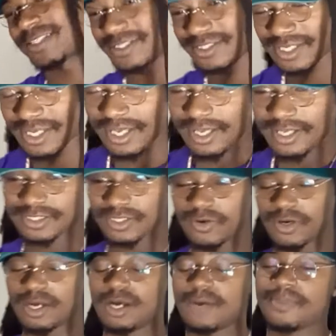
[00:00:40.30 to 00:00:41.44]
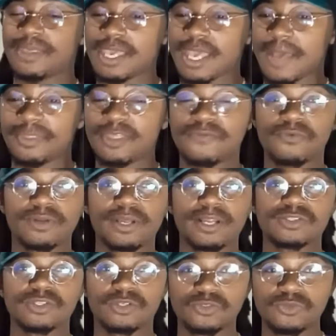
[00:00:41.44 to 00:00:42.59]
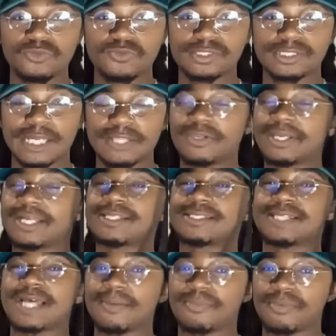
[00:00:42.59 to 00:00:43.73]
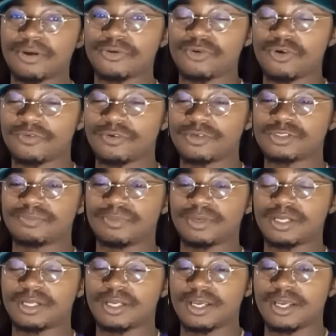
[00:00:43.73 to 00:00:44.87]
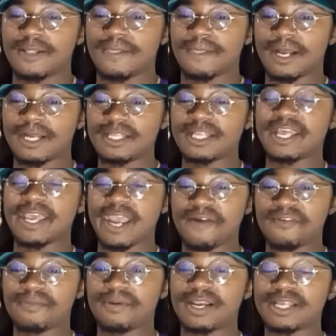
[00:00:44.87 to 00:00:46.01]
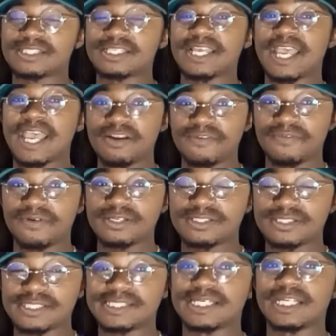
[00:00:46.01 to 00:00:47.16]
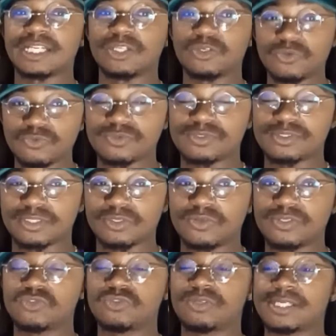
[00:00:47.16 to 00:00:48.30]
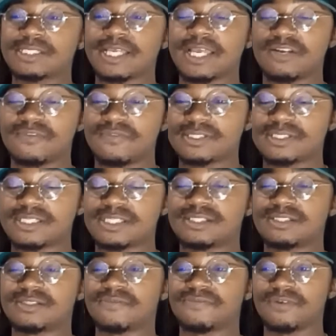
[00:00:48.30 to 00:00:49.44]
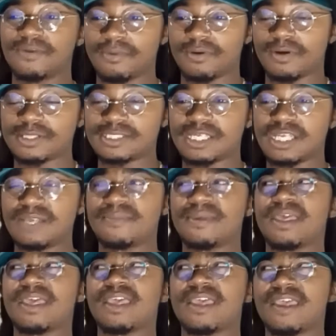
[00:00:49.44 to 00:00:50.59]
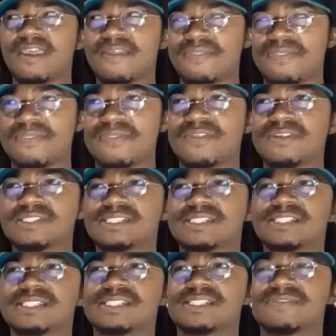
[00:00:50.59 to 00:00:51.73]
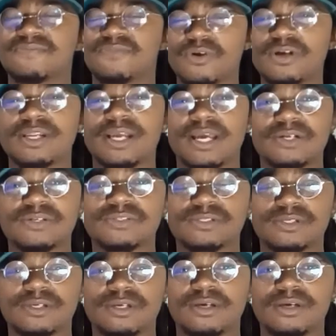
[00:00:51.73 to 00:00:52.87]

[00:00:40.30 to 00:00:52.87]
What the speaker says: S's. So, I'm going to need 49ers to lose. I know they got the tiebreaker over us, but I need everybody that's ahead of us to lose. The only two niggas ahead of us is the football team and the 49ers.